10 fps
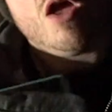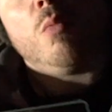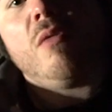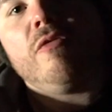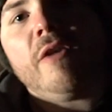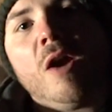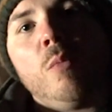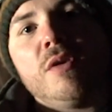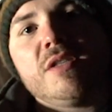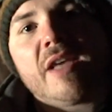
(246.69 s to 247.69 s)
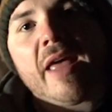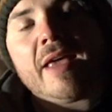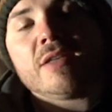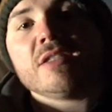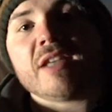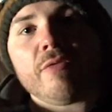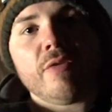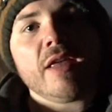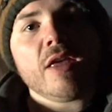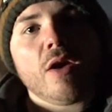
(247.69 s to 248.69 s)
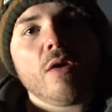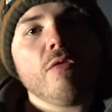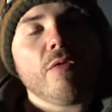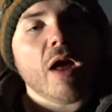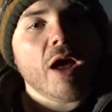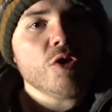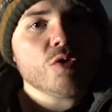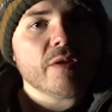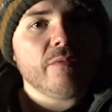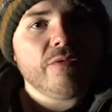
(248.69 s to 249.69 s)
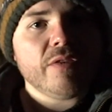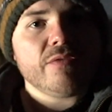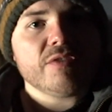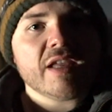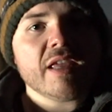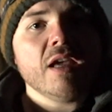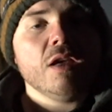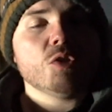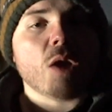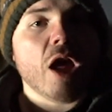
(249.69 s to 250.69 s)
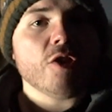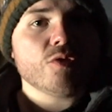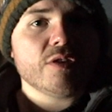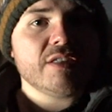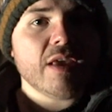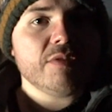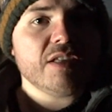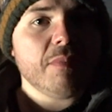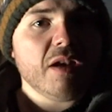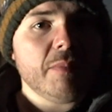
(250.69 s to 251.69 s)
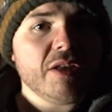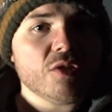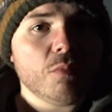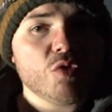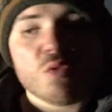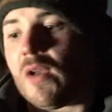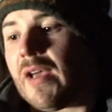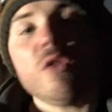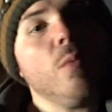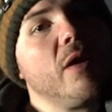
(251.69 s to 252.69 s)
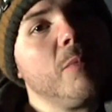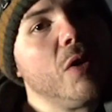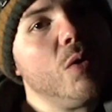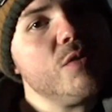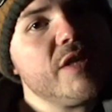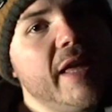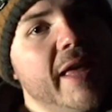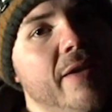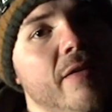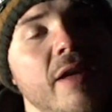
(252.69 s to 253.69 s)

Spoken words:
One thing I would say is definitely go for the 150 to 170mm model like the one I'm holding here,